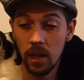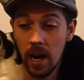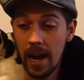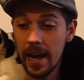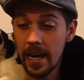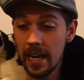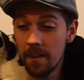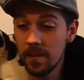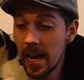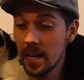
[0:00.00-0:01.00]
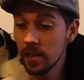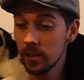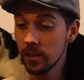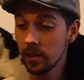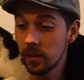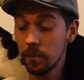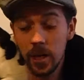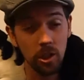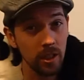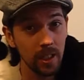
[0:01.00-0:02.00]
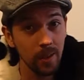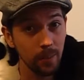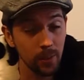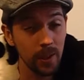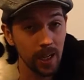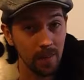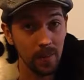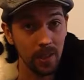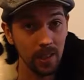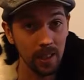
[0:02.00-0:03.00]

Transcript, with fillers: I have not heard of Pigeon Hill Brewing Company